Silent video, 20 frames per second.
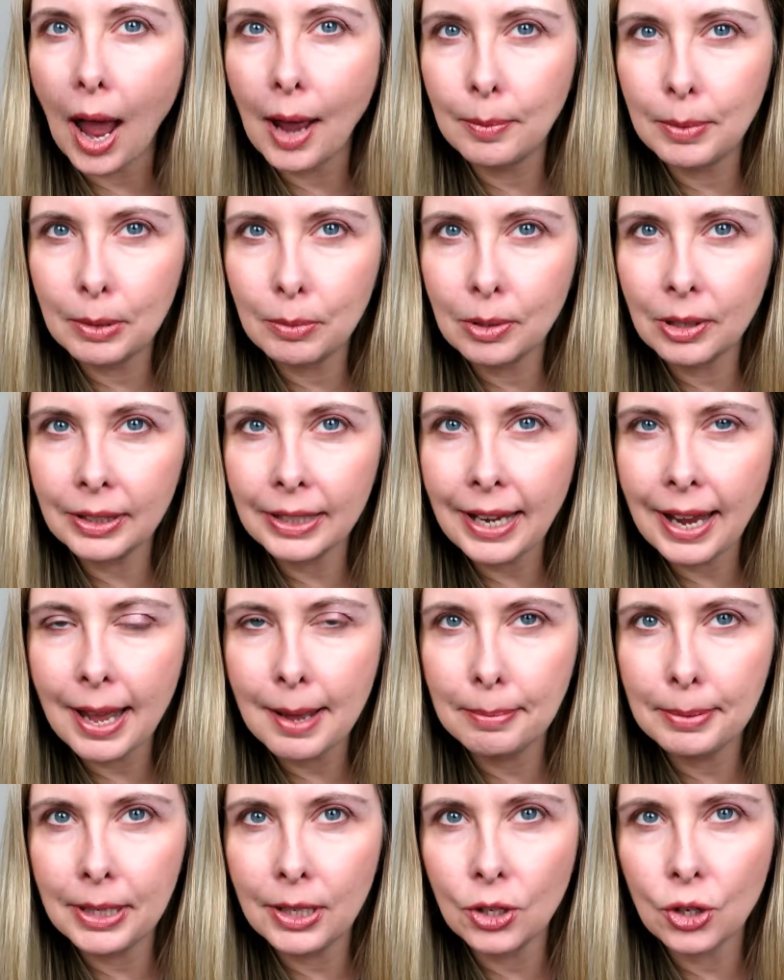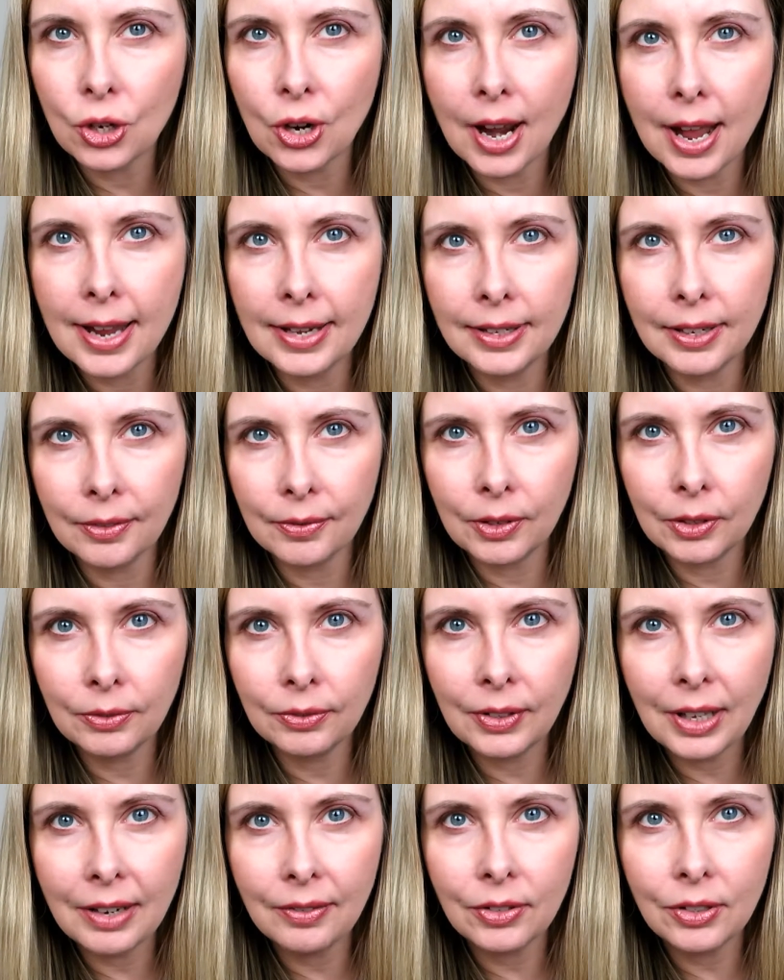I'd be really happy to try different
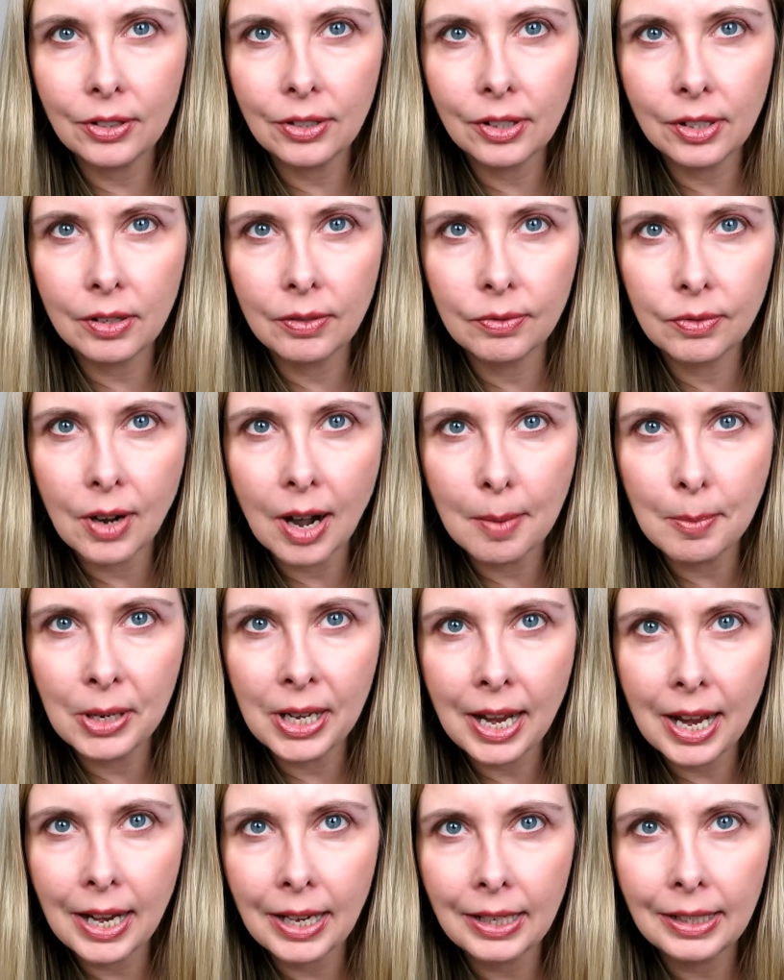flavors of Ramen